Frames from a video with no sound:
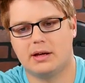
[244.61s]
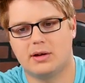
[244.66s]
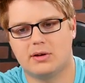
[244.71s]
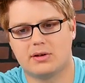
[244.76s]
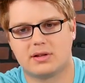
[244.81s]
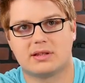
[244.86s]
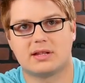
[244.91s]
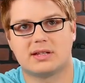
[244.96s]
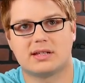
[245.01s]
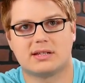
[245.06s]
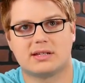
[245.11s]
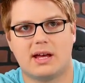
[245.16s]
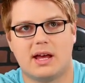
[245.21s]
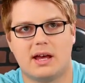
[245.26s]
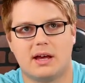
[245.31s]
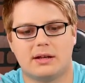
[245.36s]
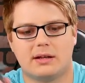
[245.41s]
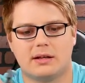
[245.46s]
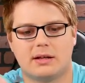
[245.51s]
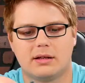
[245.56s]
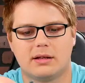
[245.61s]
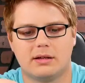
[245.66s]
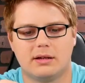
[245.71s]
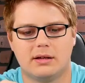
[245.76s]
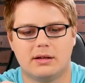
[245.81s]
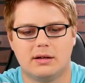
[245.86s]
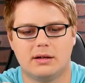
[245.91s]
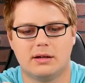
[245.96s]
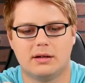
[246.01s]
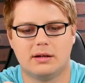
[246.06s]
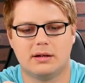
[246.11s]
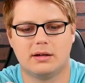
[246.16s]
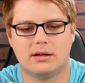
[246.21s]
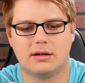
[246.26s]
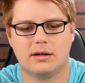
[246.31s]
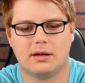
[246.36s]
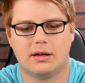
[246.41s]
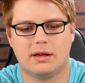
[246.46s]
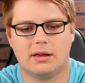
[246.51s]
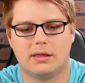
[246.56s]
here's the stand
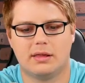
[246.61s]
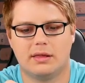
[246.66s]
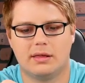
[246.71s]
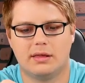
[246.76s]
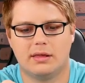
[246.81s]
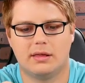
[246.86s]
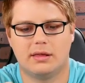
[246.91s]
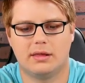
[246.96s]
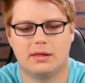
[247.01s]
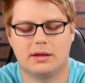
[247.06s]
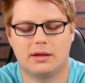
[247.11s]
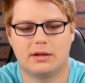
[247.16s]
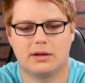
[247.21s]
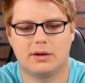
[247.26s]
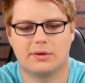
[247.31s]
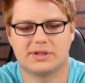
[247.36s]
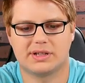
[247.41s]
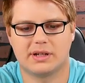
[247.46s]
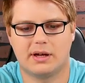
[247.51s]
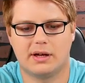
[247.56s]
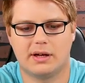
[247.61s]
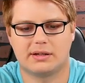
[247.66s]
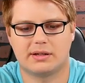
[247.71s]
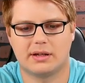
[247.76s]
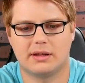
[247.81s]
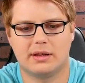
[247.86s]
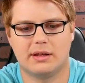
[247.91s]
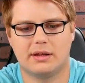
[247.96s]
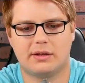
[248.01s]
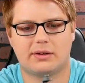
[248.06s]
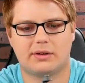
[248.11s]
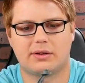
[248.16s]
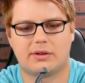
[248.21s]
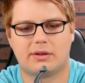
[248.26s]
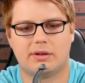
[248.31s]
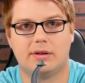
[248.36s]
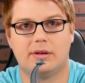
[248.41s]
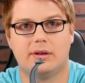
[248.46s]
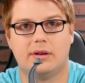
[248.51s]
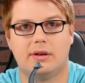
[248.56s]
that goes on to
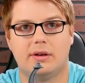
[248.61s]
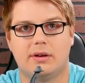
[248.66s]
this.